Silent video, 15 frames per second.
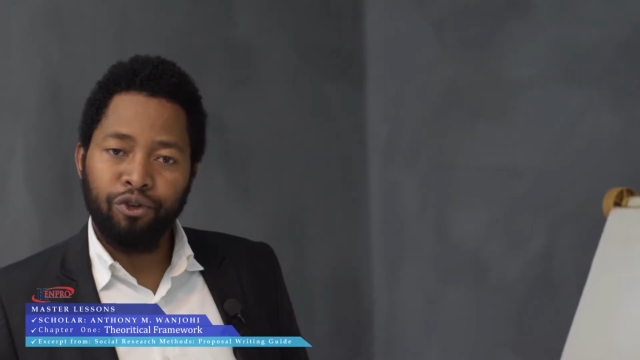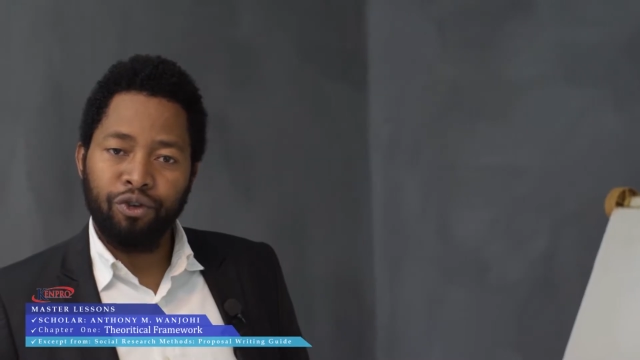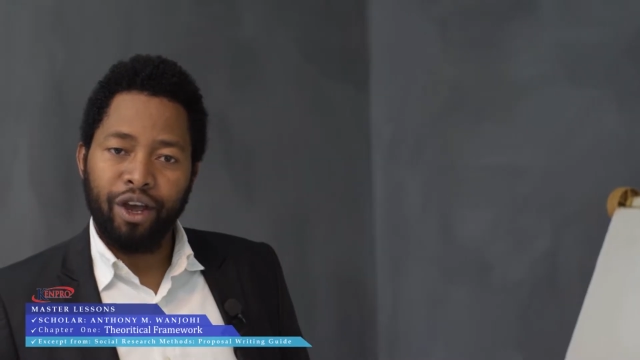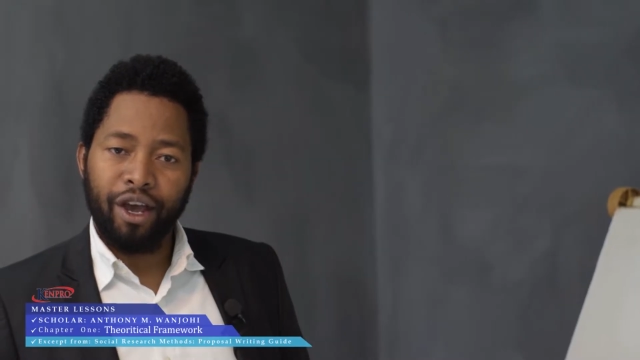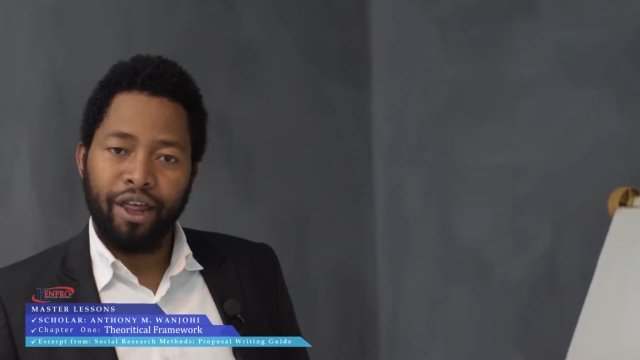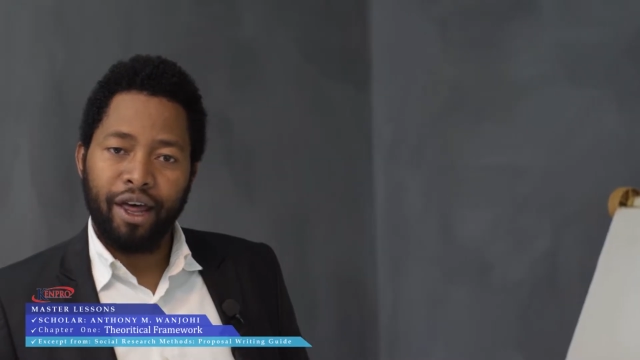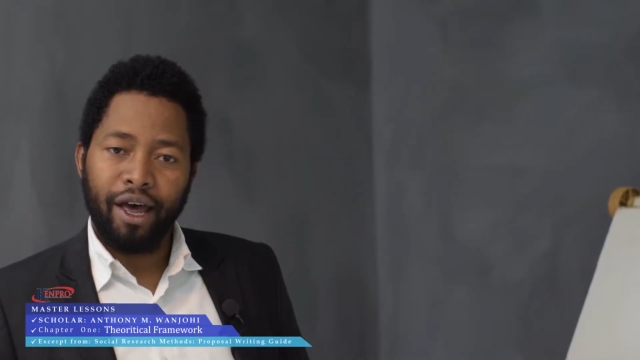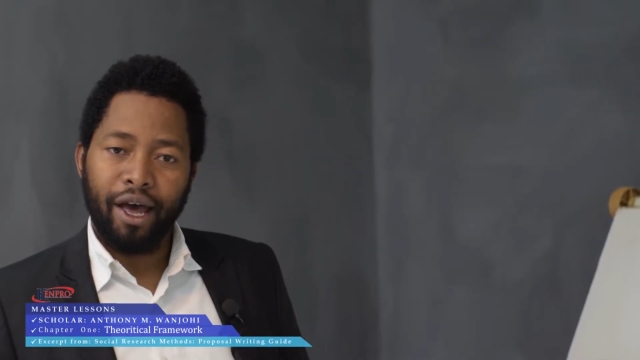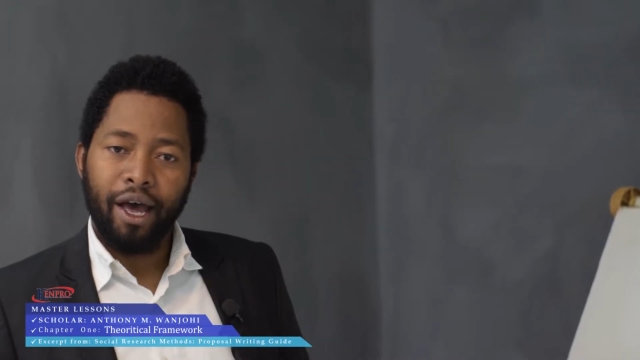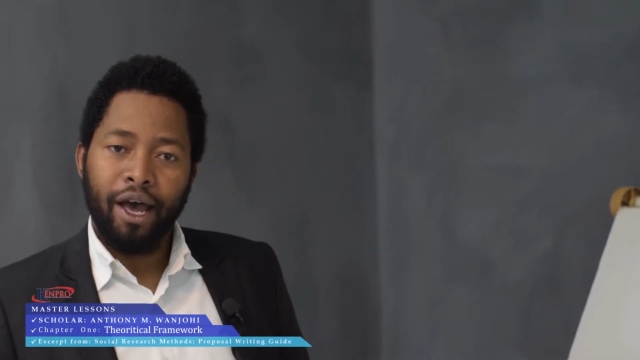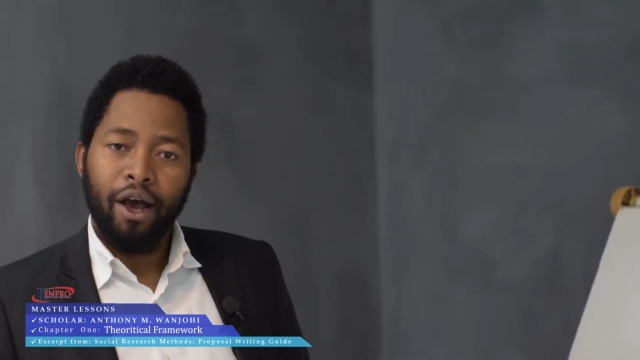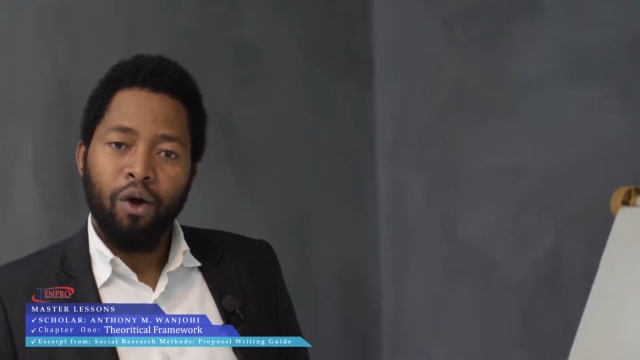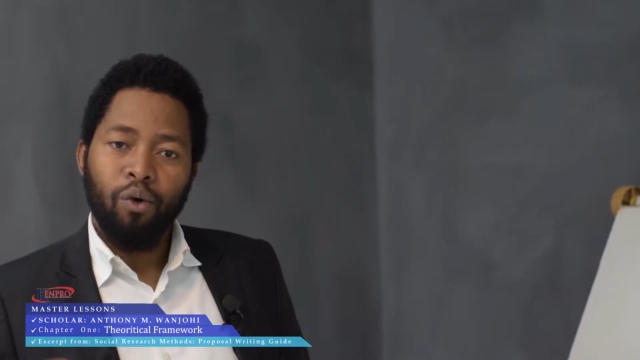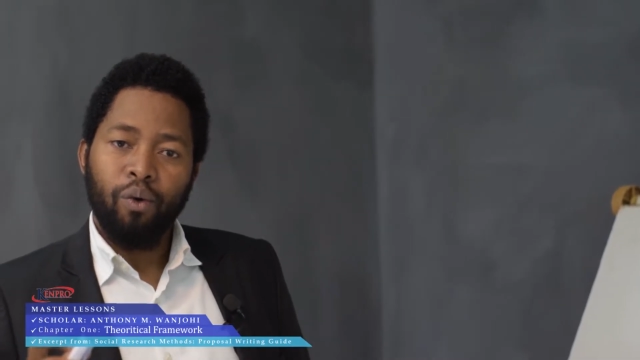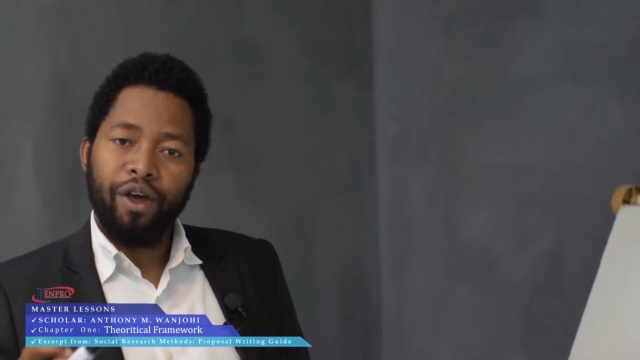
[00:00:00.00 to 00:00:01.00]
together,
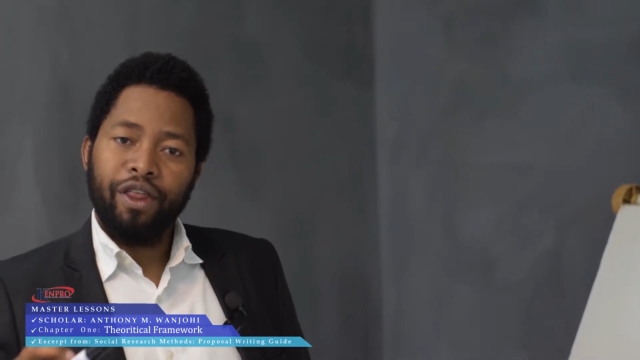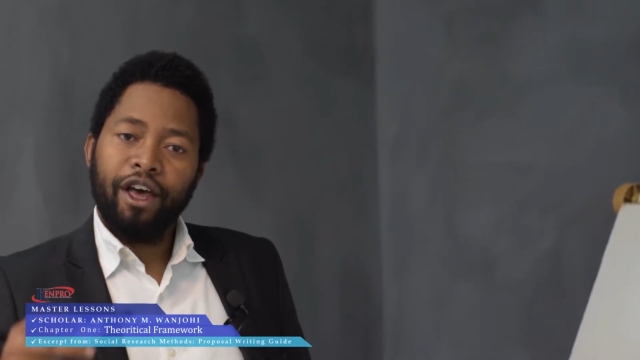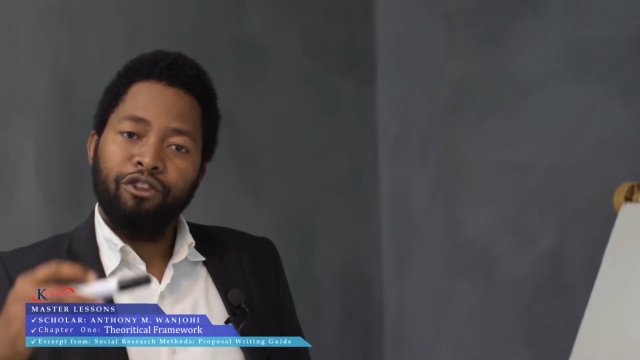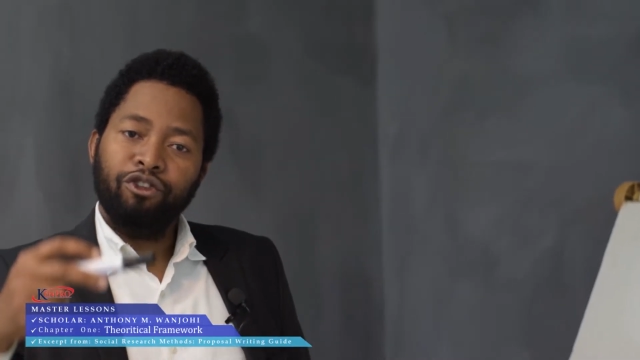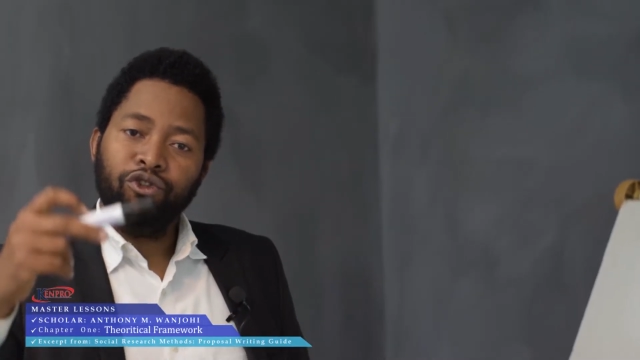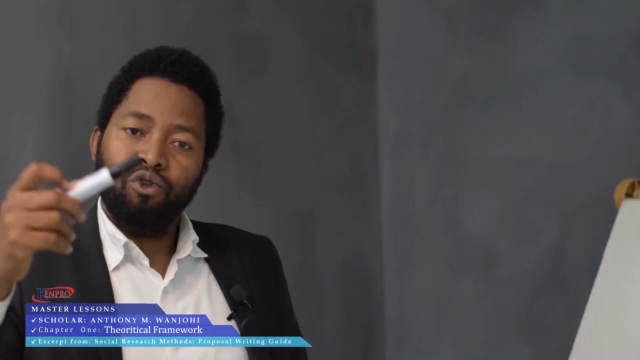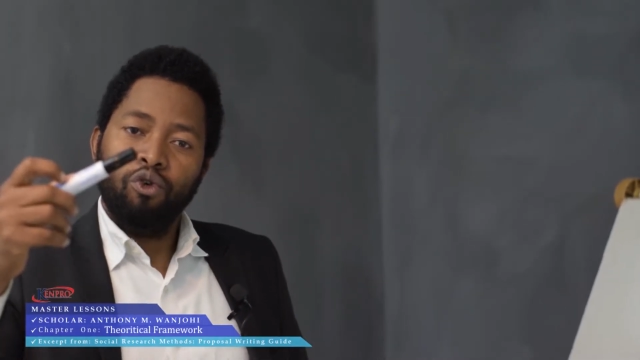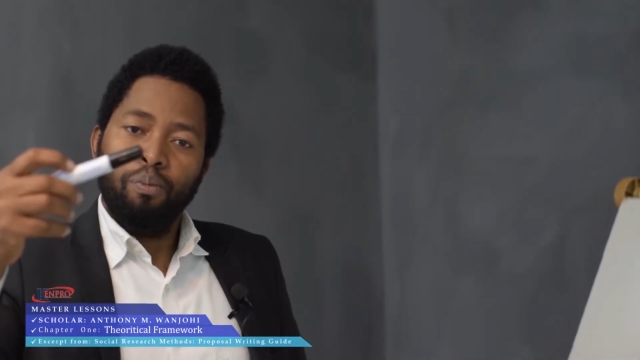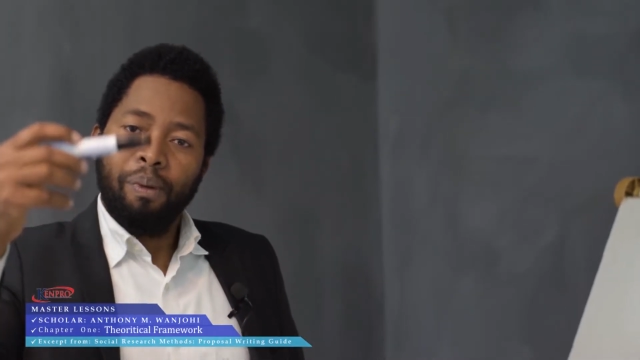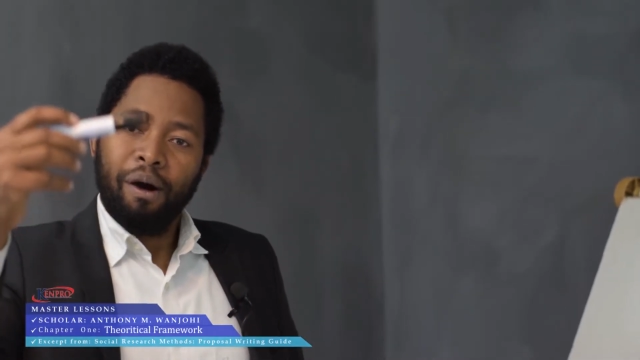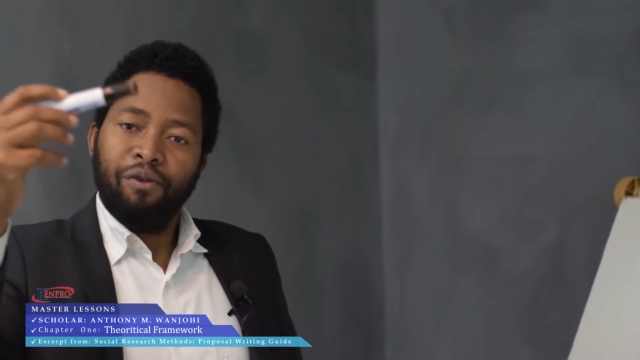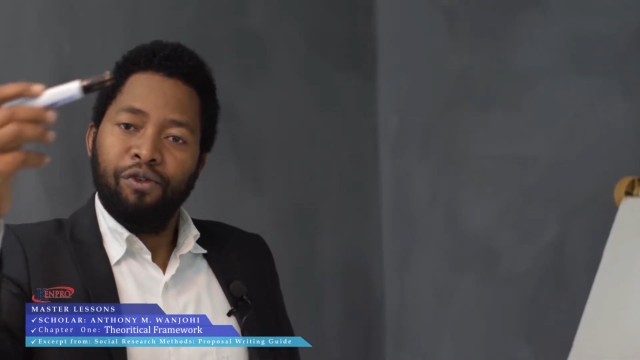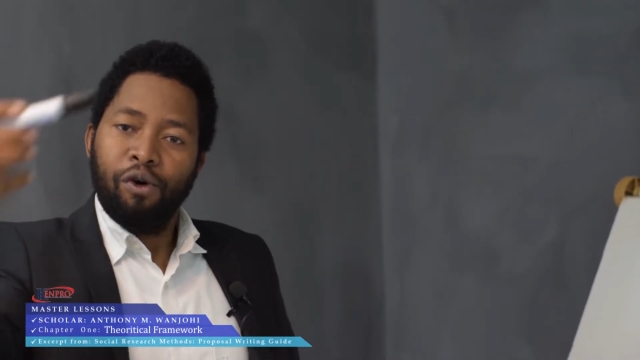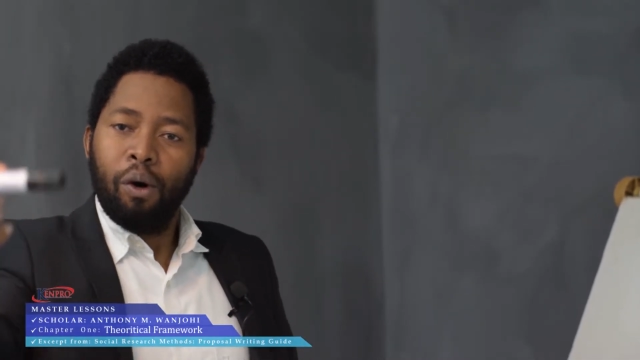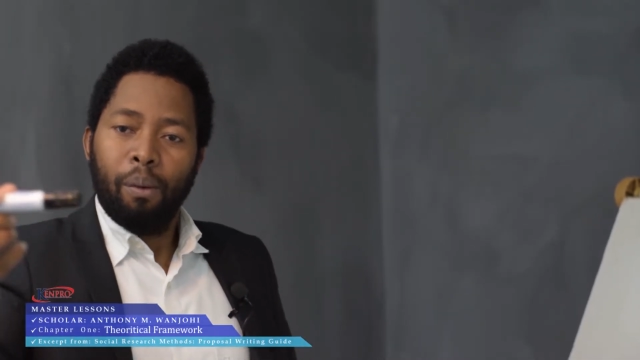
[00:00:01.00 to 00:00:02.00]
whether school
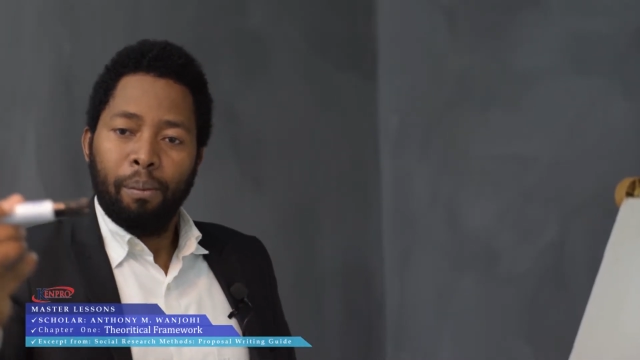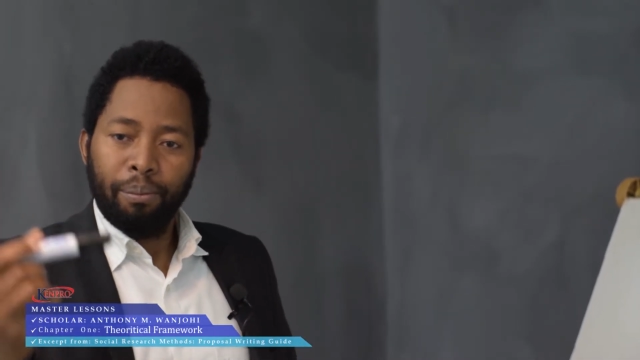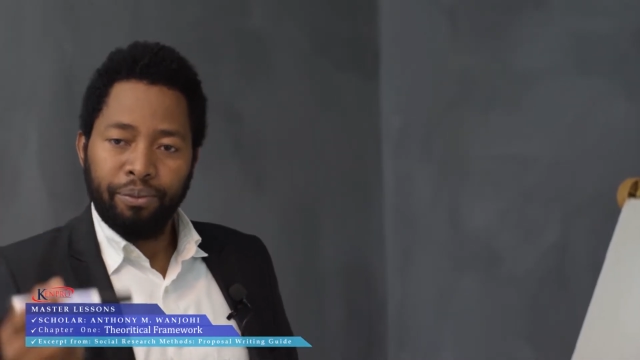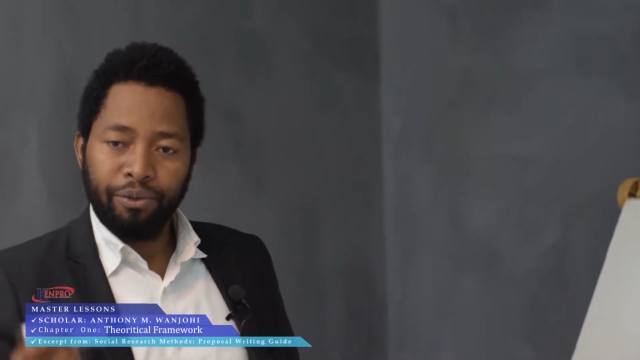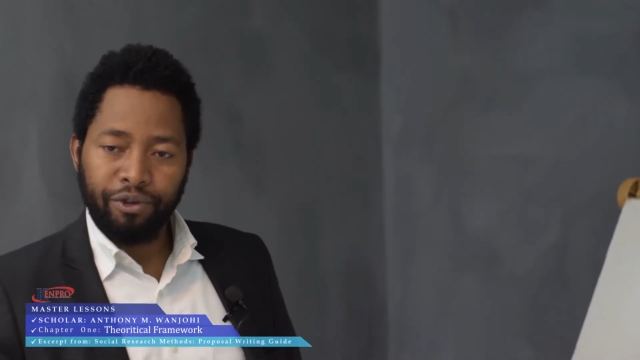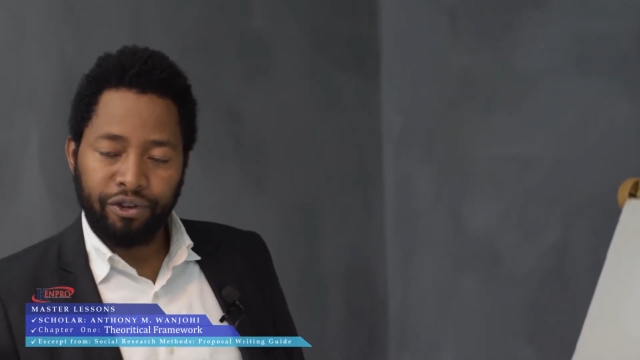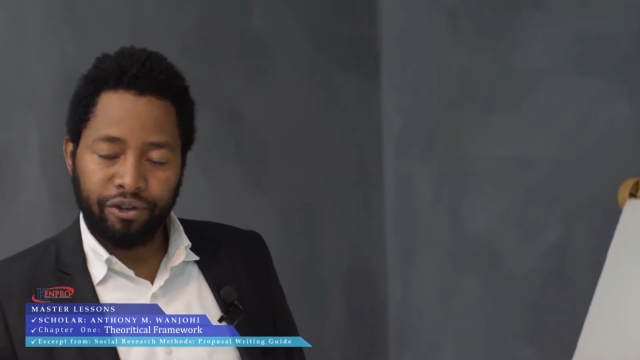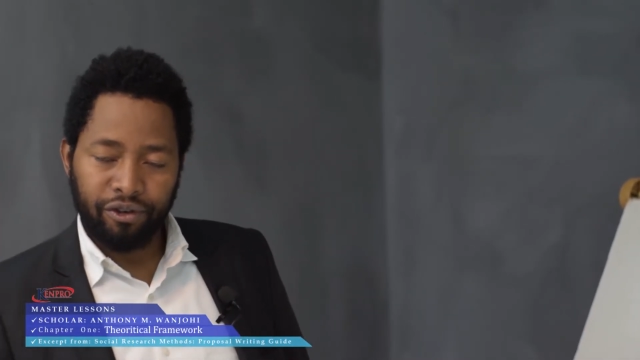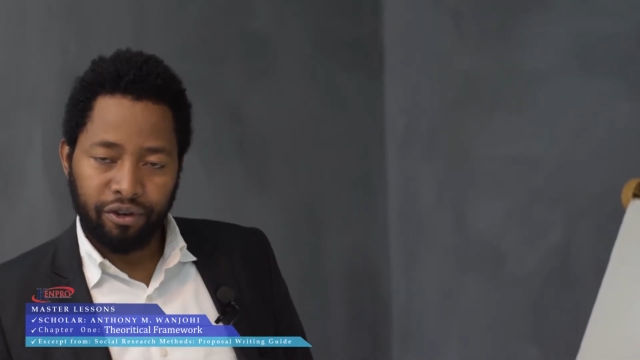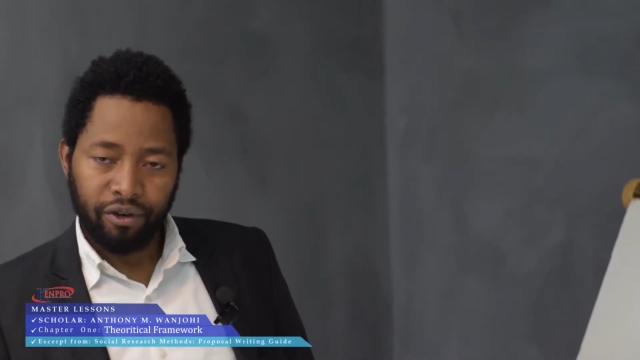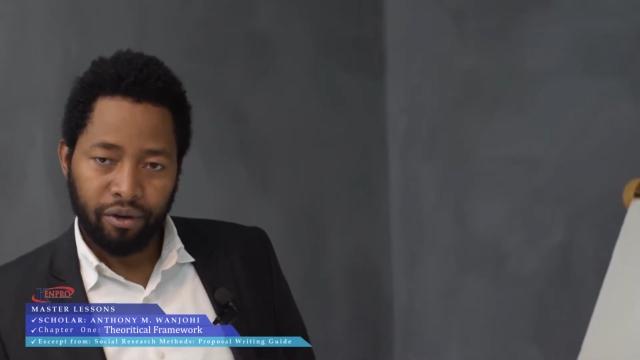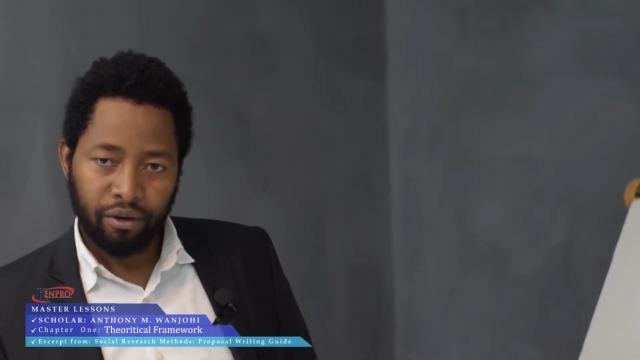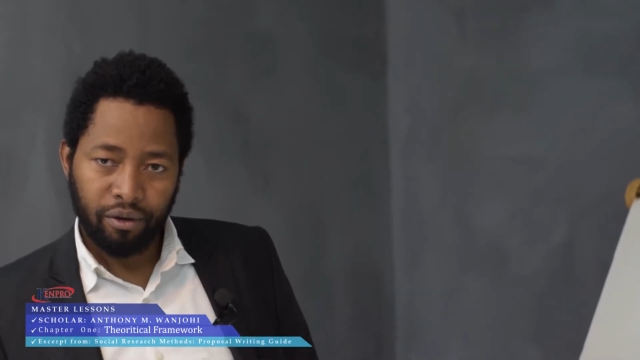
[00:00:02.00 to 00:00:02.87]
performs